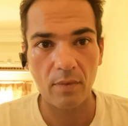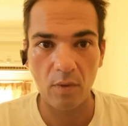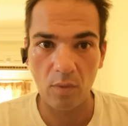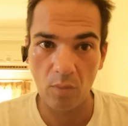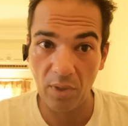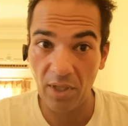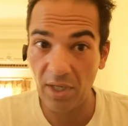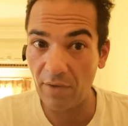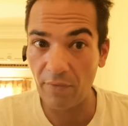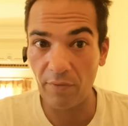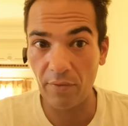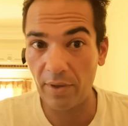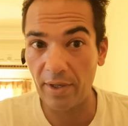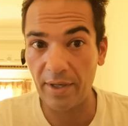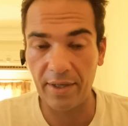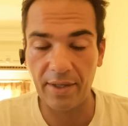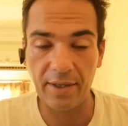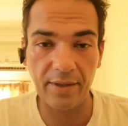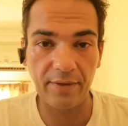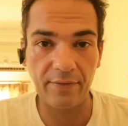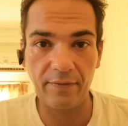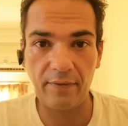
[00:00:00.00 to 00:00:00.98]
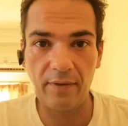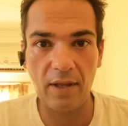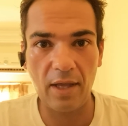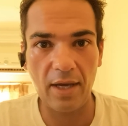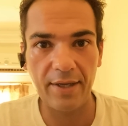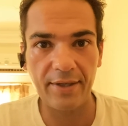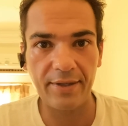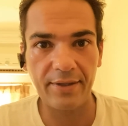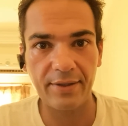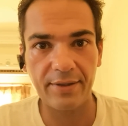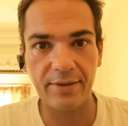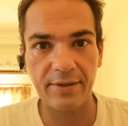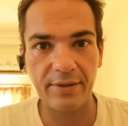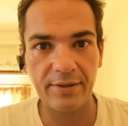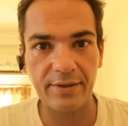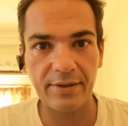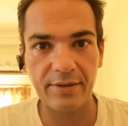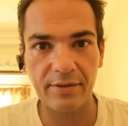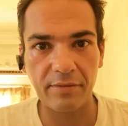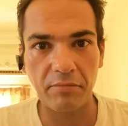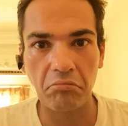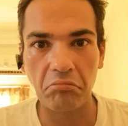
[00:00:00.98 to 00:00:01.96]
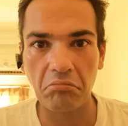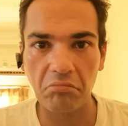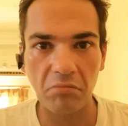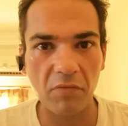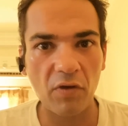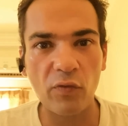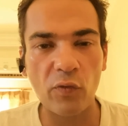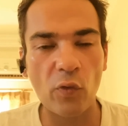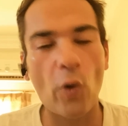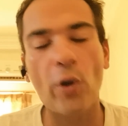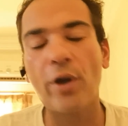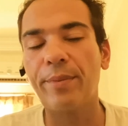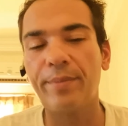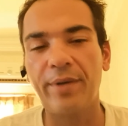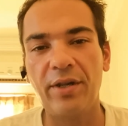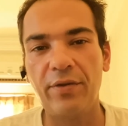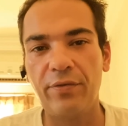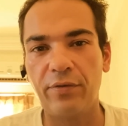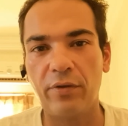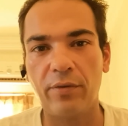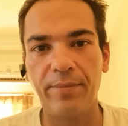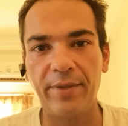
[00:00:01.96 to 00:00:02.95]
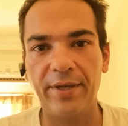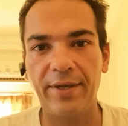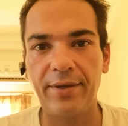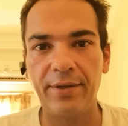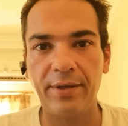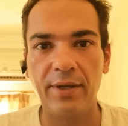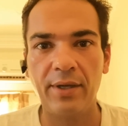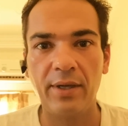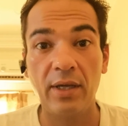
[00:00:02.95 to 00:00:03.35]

Whenever I got a flight that is affordable for me.